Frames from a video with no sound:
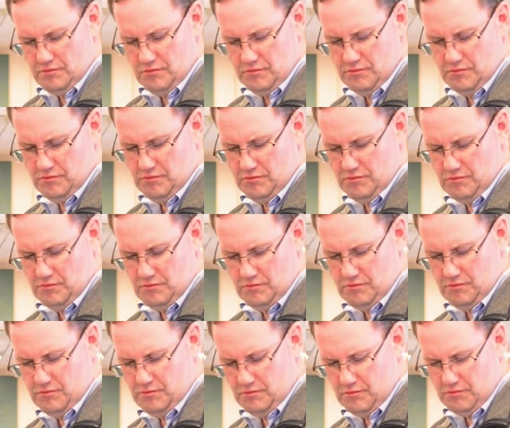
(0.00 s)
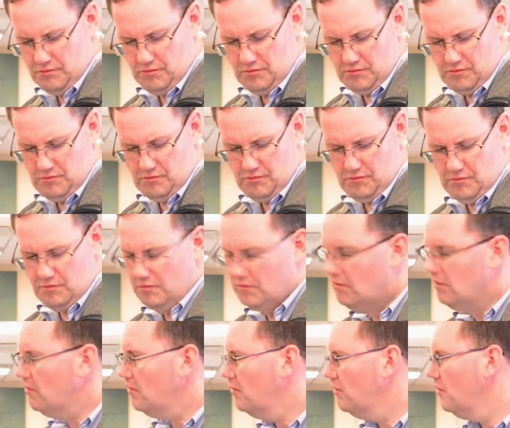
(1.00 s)

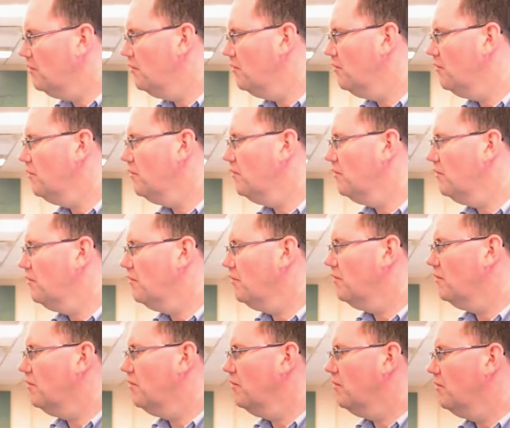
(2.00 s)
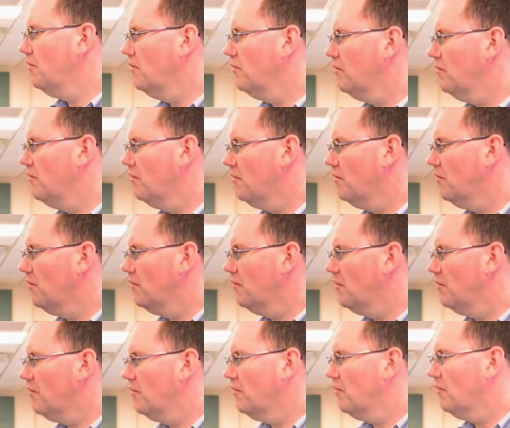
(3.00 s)

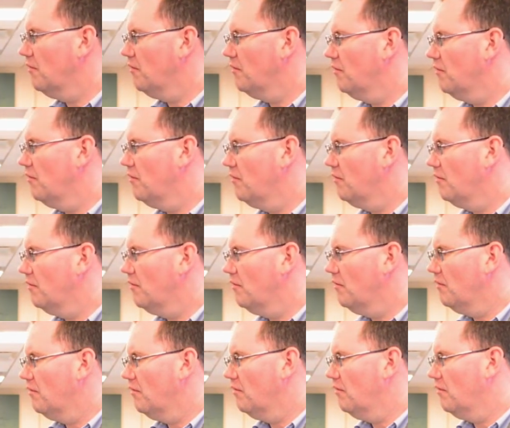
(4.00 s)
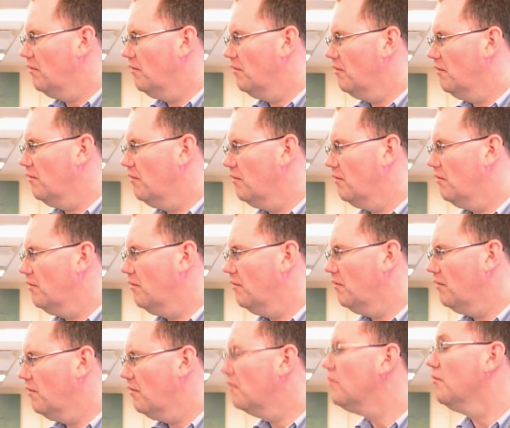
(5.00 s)

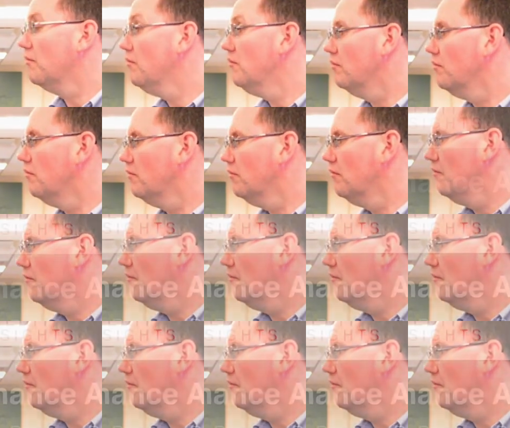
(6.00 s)
(silent)